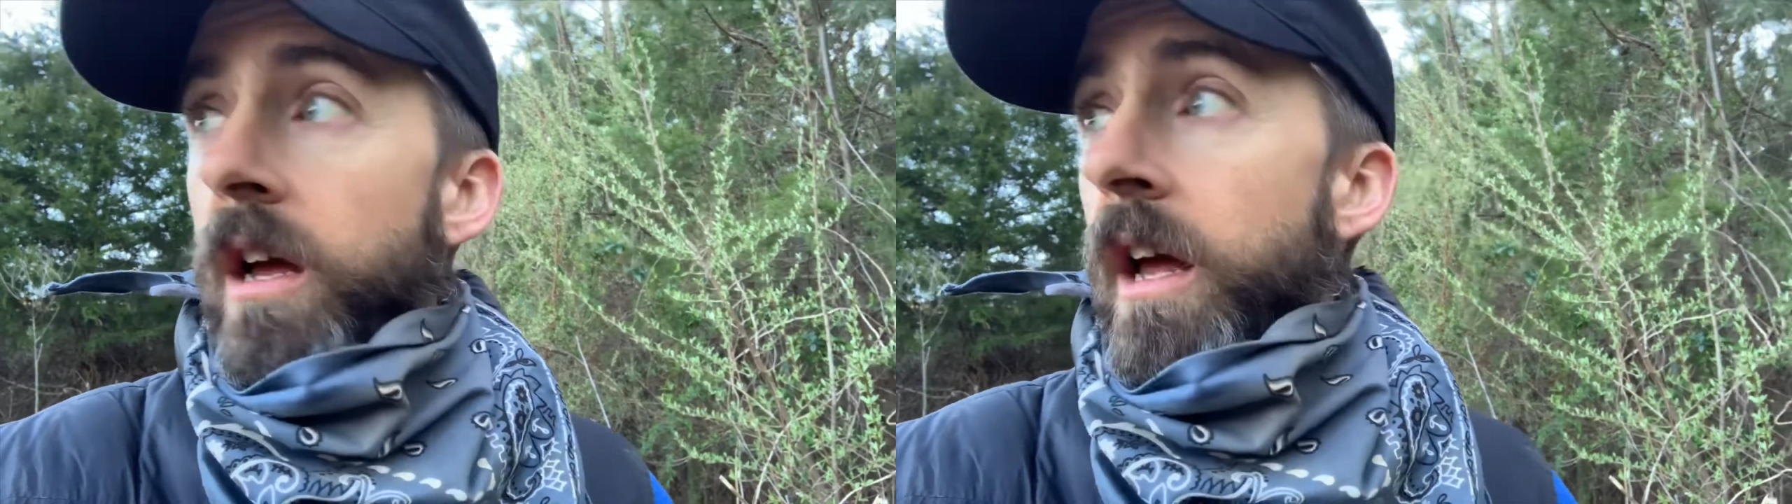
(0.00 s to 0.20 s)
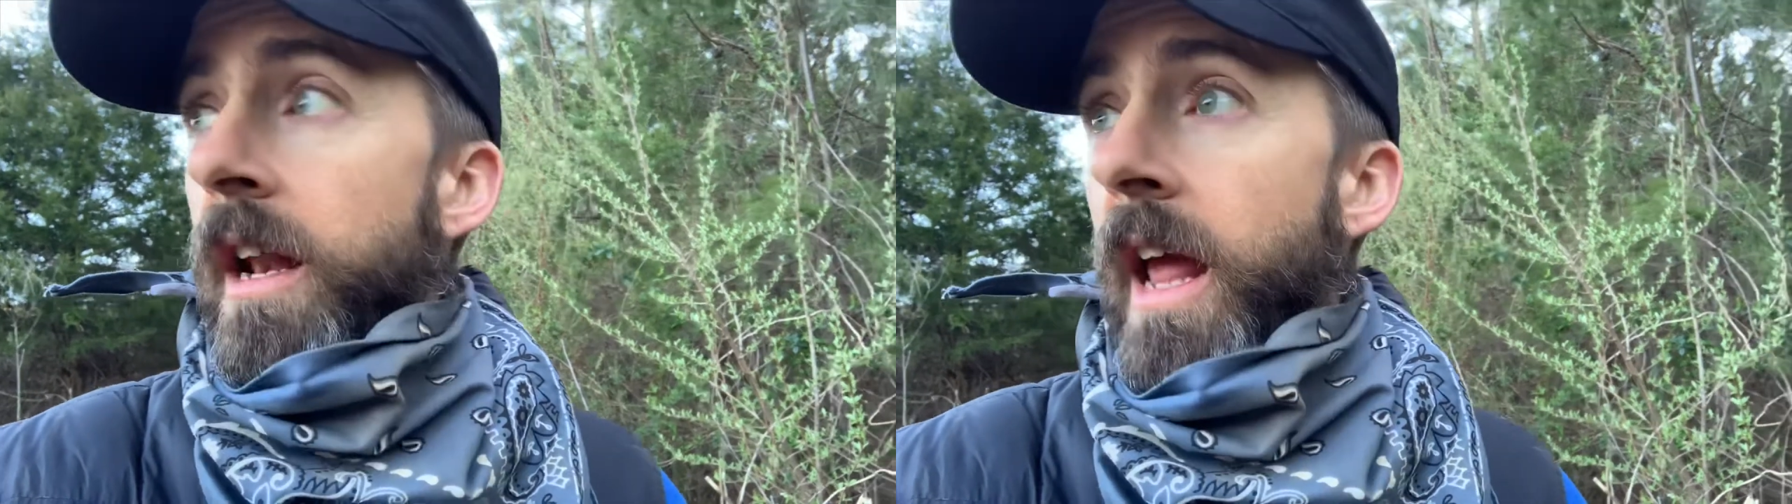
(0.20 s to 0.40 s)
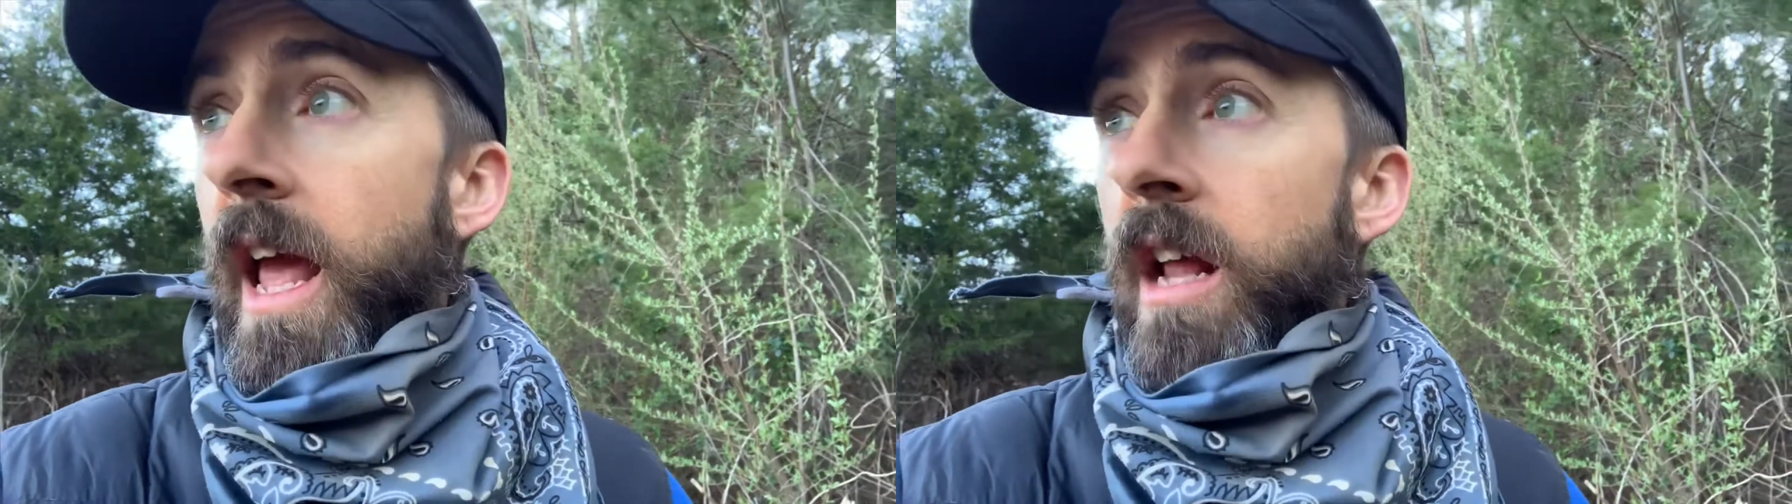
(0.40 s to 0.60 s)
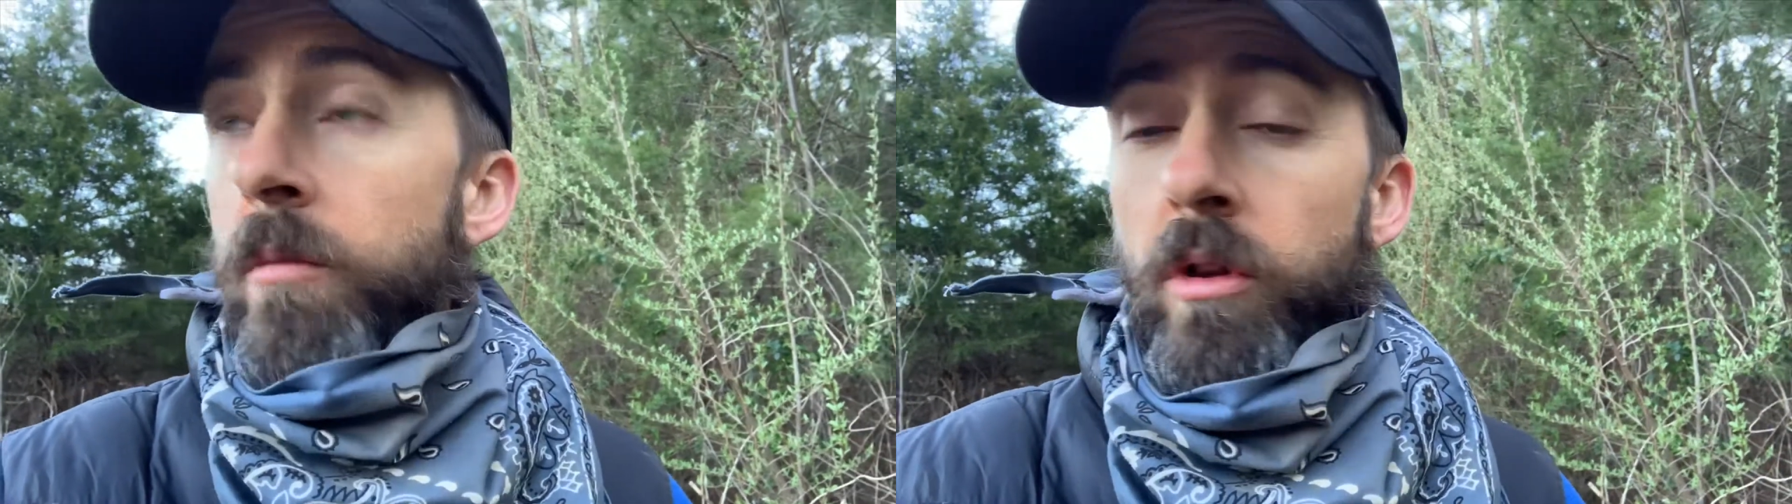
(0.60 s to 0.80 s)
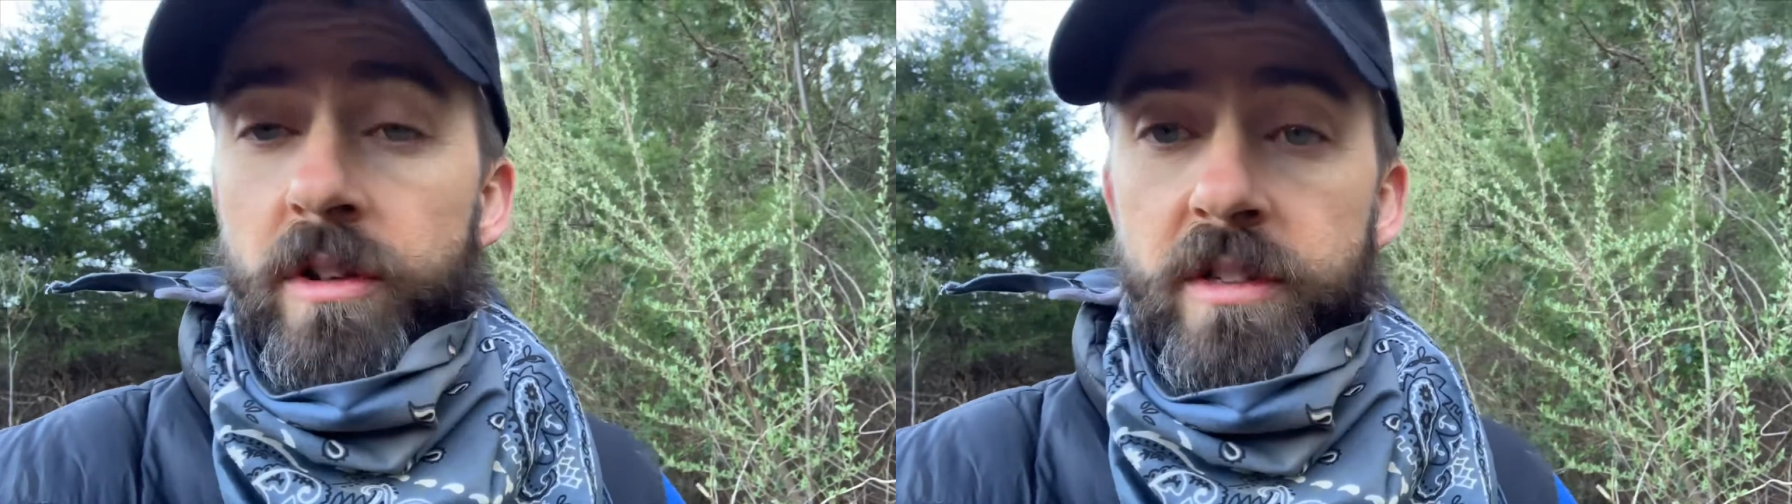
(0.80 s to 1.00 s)
an
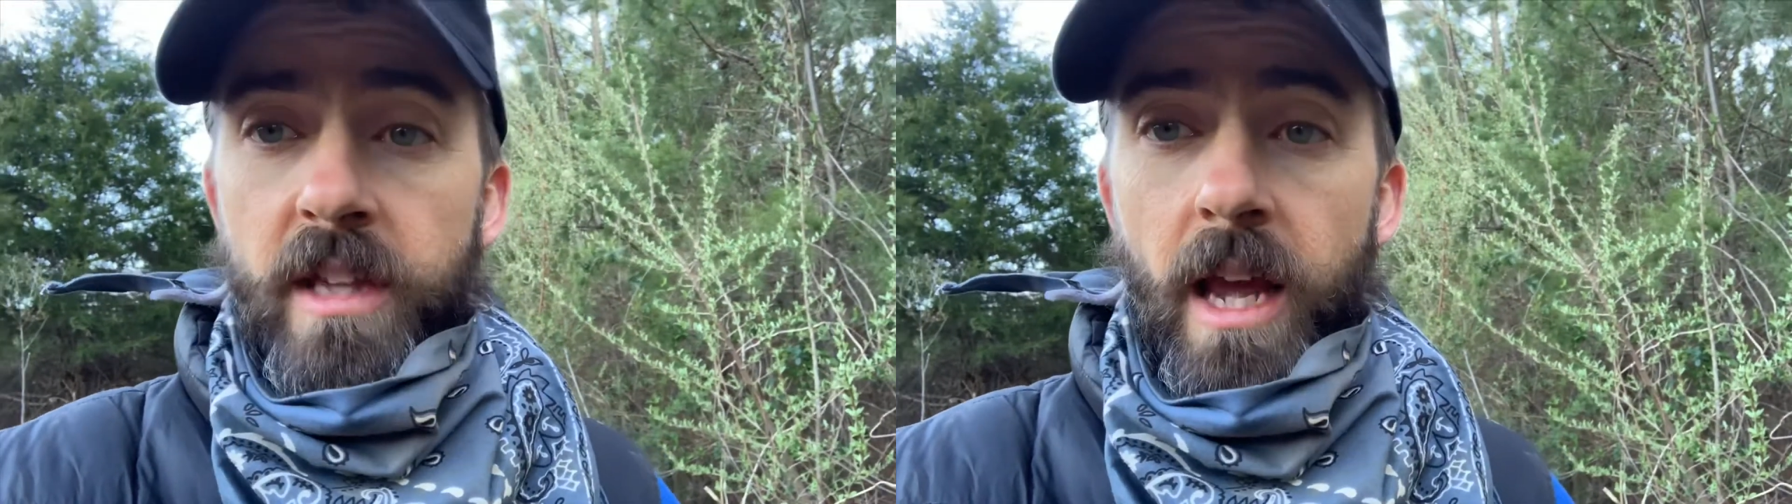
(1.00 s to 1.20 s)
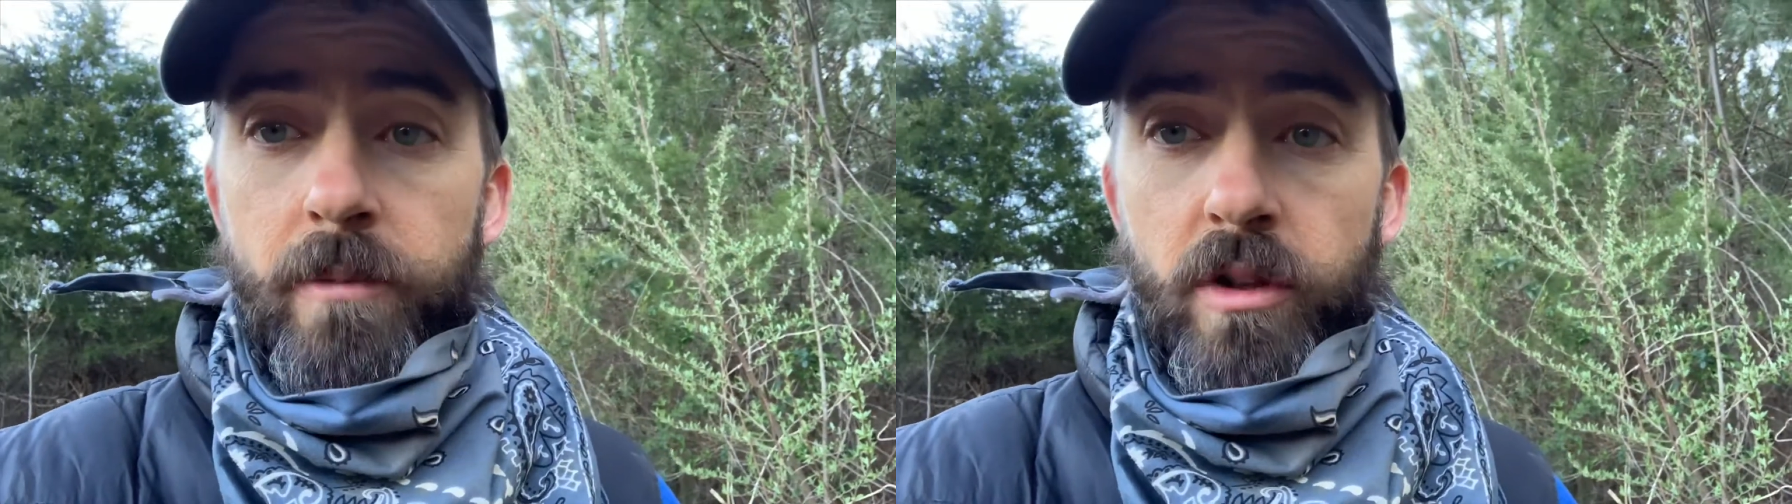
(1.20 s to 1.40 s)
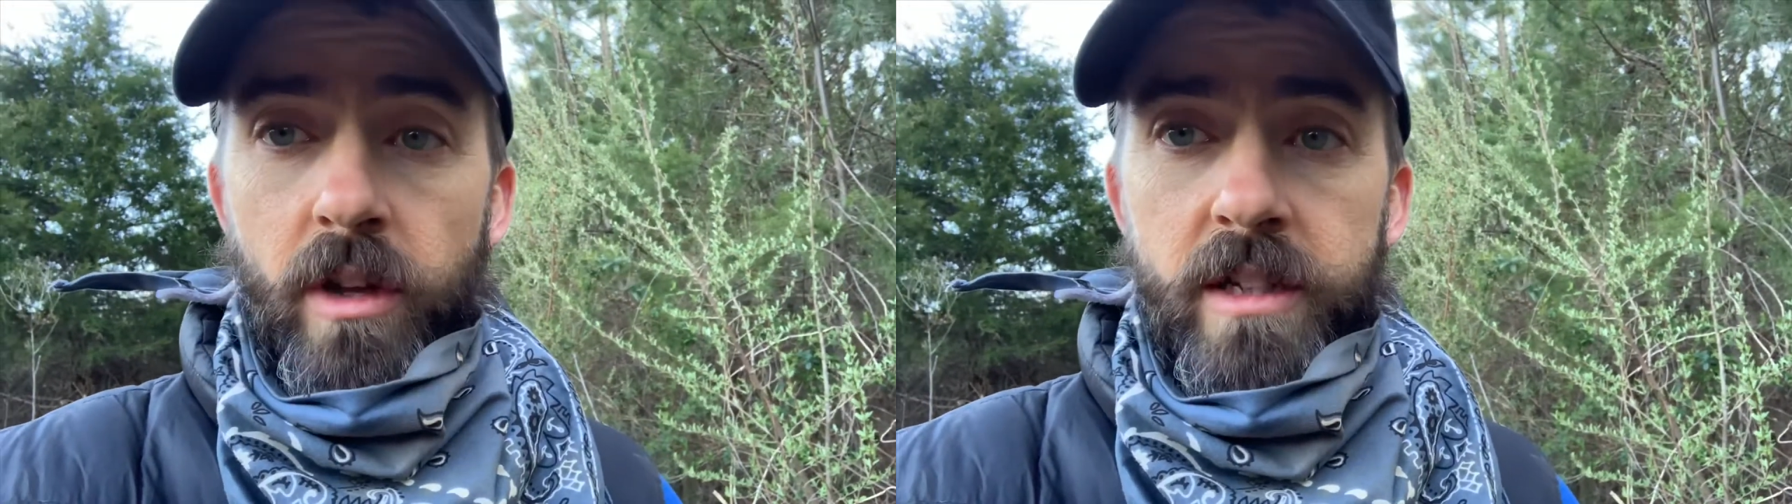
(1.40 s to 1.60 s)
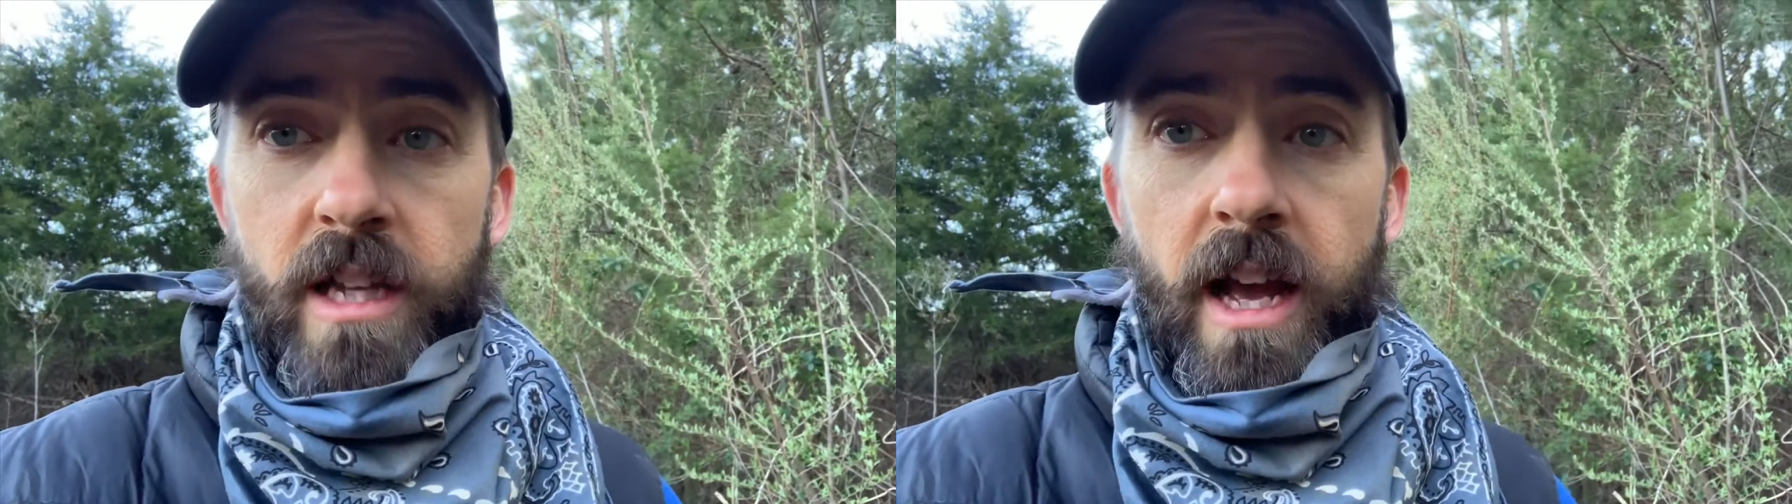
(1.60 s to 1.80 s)
animal escapes or gets